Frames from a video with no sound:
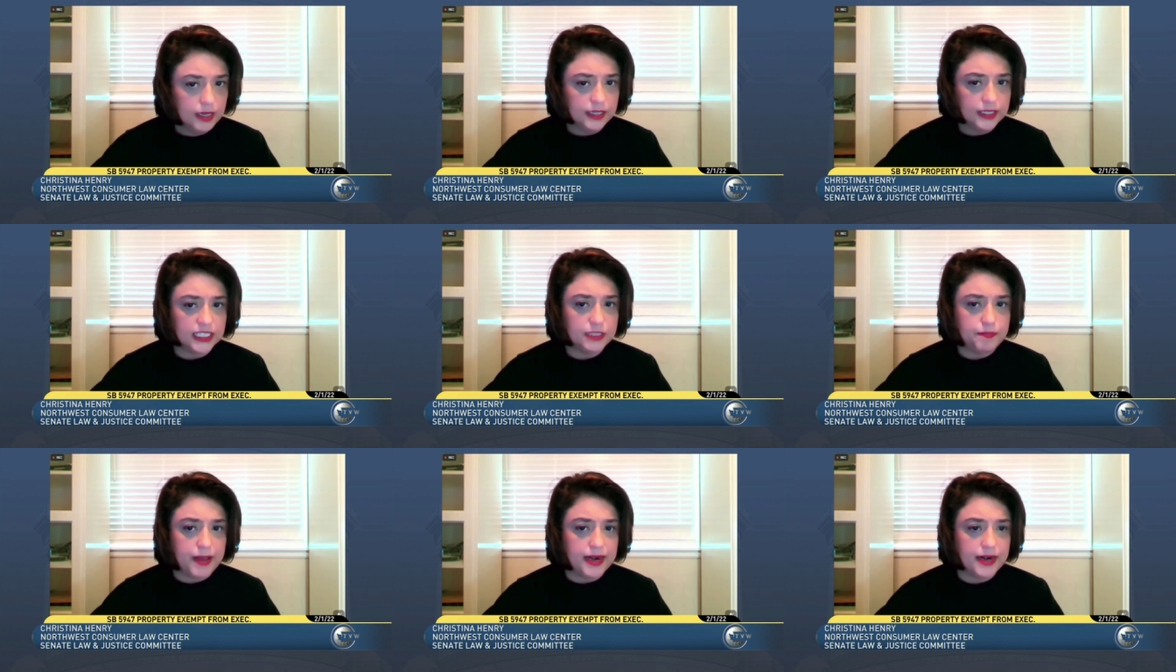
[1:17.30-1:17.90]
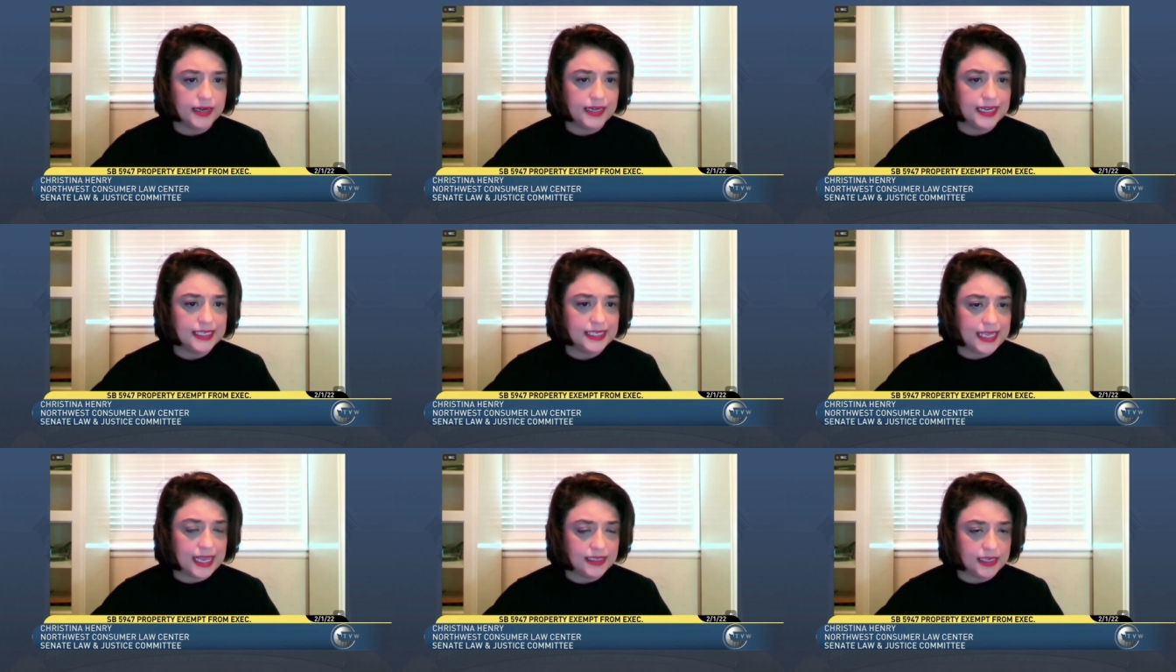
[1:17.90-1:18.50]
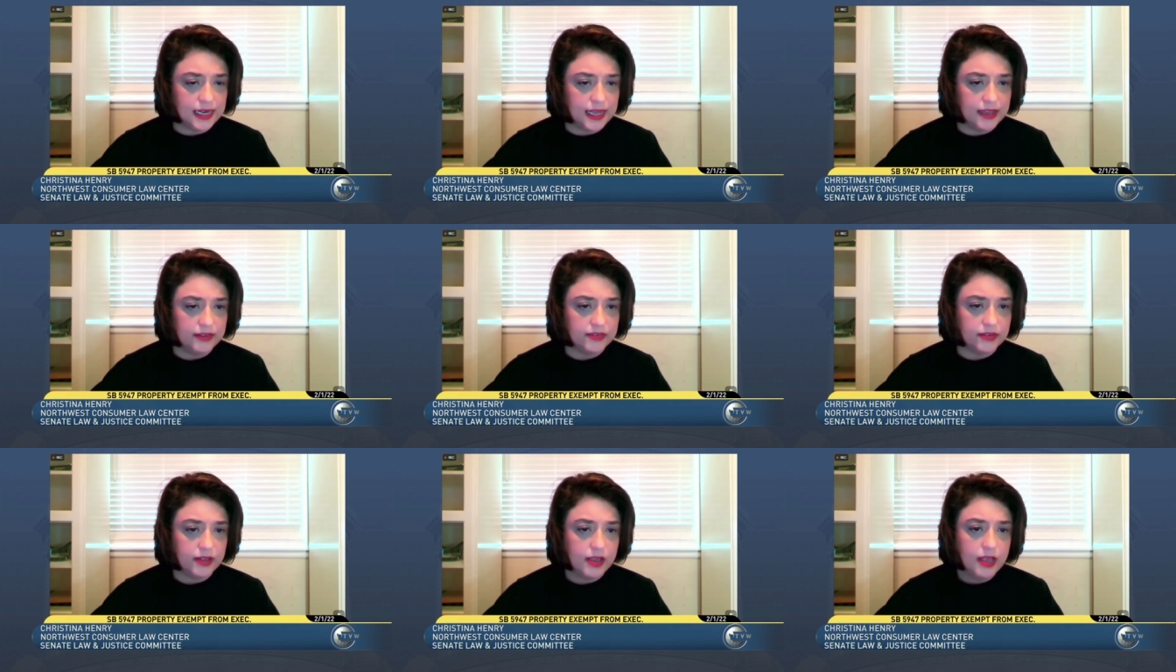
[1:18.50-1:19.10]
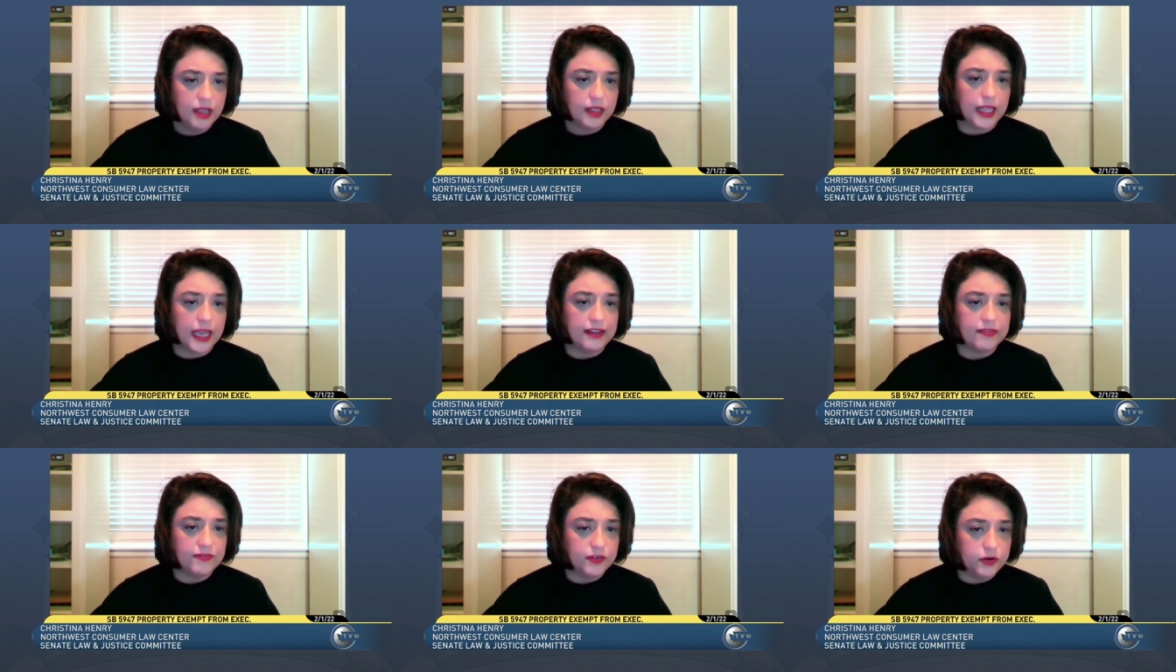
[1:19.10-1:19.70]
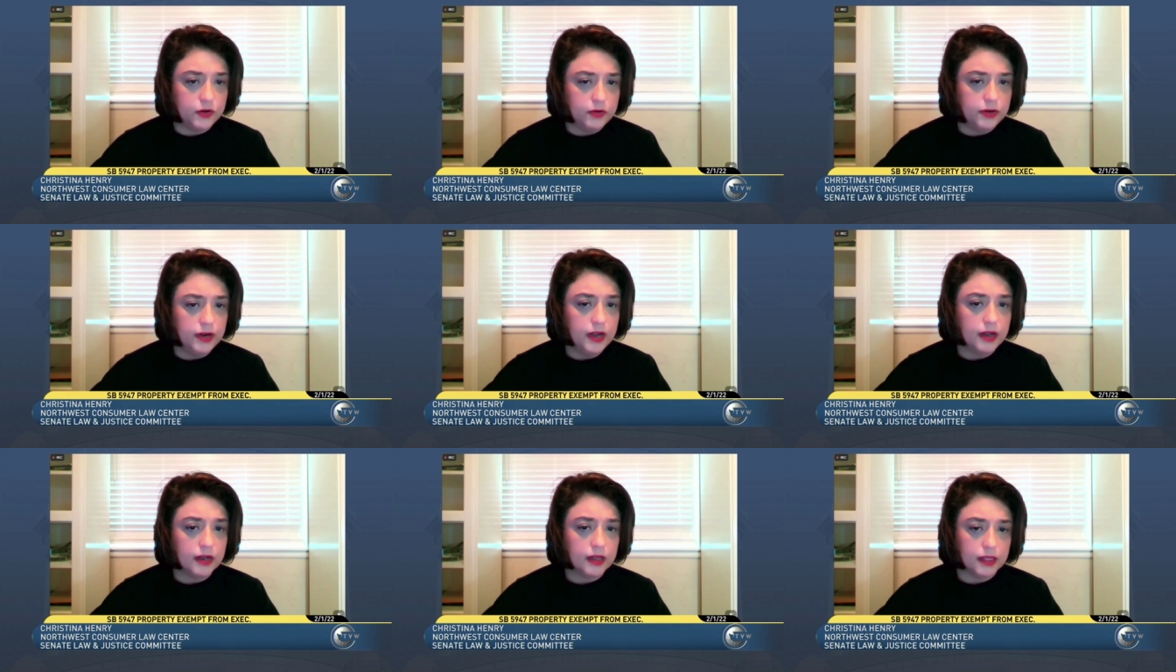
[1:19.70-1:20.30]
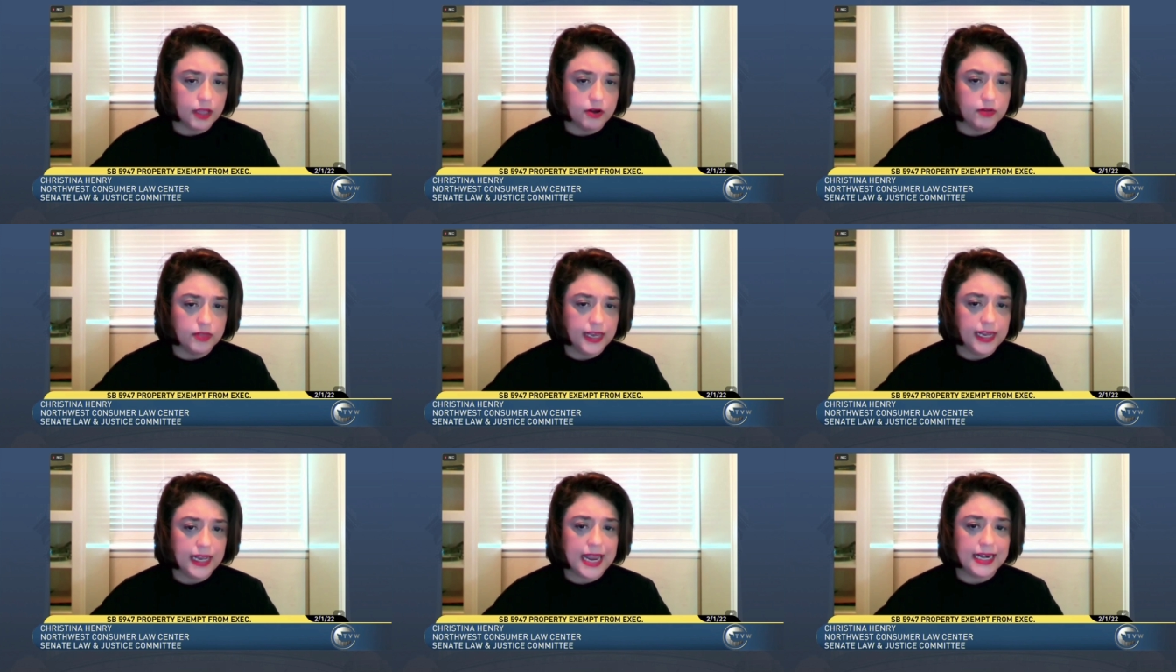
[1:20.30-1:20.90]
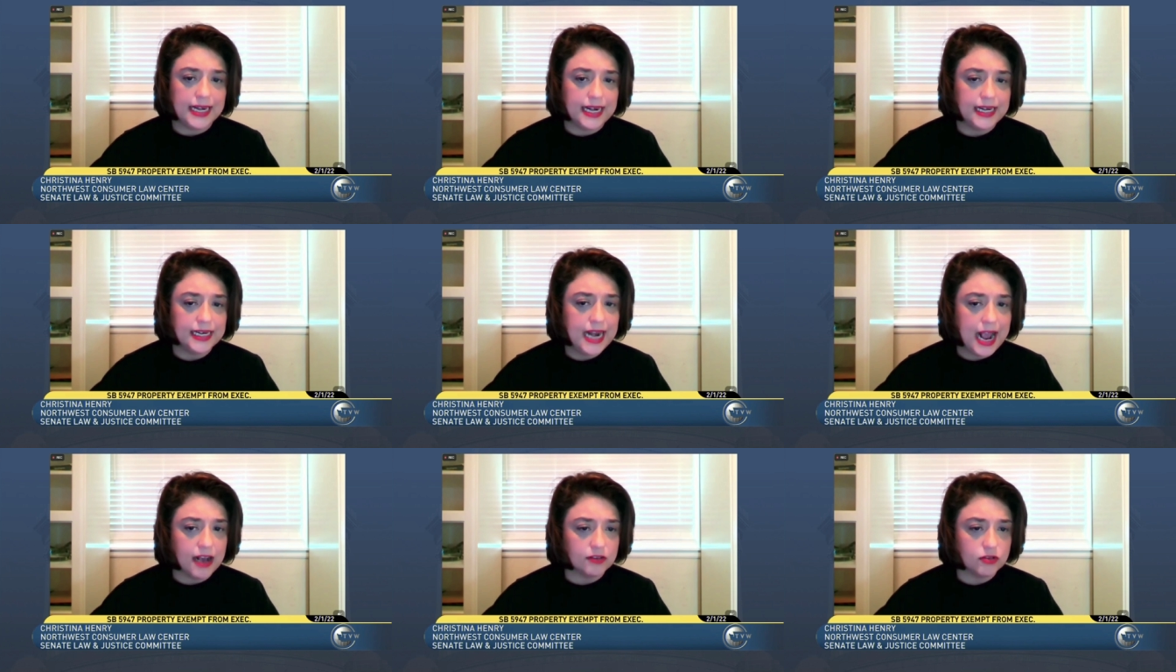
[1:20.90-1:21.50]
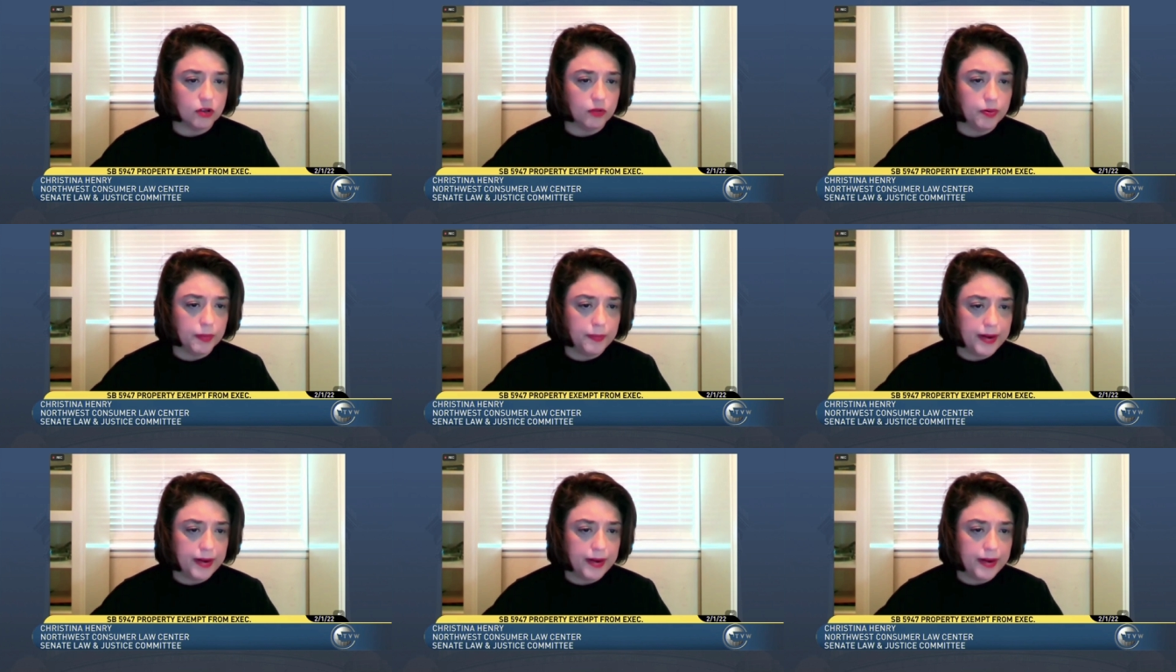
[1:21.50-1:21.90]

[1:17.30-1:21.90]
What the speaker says: to spend on necessities like food, clothing, and needed household